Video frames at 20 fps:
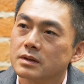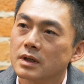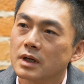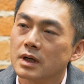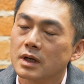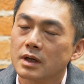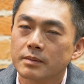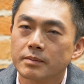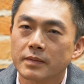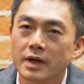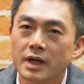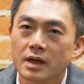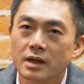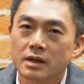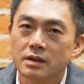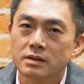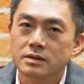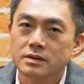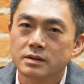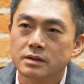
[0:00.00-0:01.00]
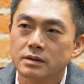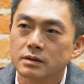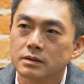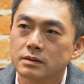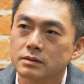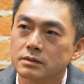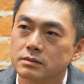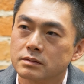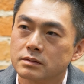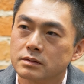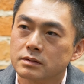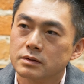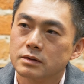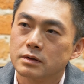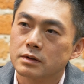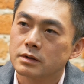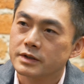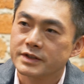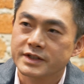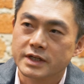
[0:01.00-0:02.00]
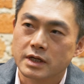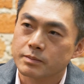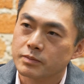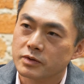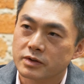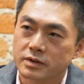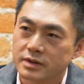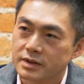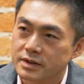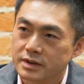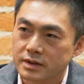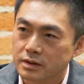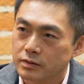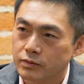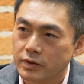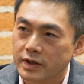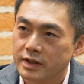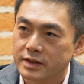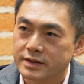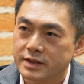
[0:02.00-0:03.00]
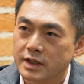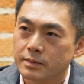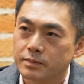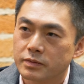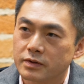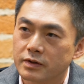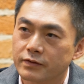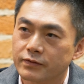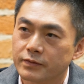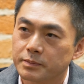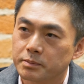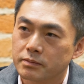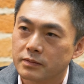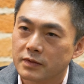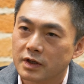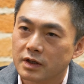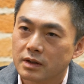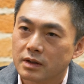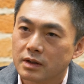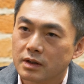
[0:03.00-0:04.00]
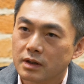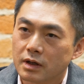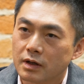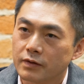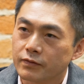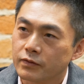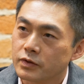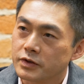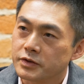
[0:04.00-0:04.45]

Um, and so your example is a great example of, of